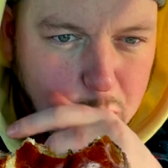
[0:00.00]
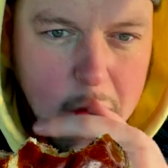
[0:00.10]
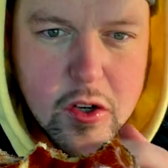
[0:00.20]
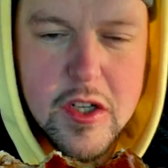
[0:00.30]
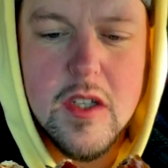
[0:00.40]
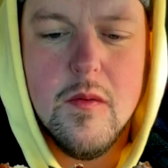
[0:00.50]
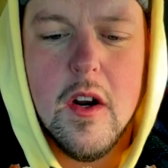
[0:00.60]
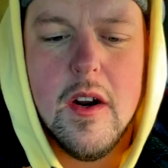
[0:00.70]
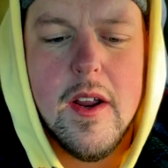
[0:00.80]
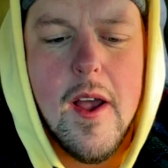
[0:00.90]
She's
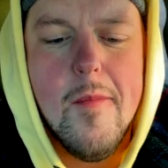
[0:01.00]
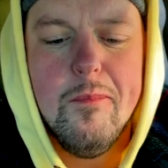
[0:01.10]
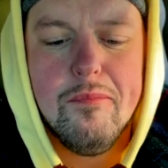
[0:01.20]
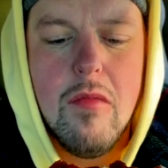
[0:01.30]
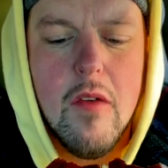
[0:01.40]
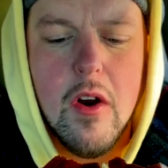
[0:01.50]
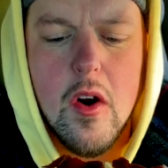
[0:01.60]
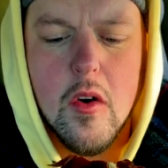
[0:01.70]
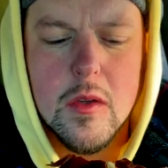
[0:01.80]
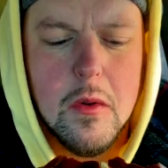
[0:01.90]
very, uh, very
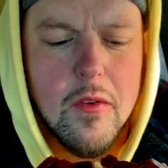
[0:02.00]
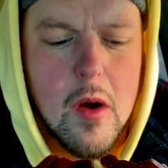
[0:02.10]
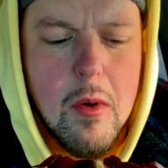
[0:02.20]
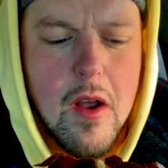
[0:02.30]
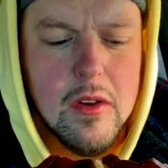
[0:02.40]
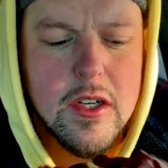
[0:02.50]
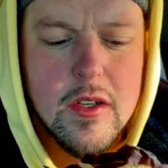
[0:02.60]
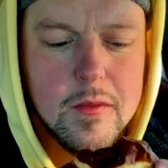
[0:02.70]
noticeable, very prevalent,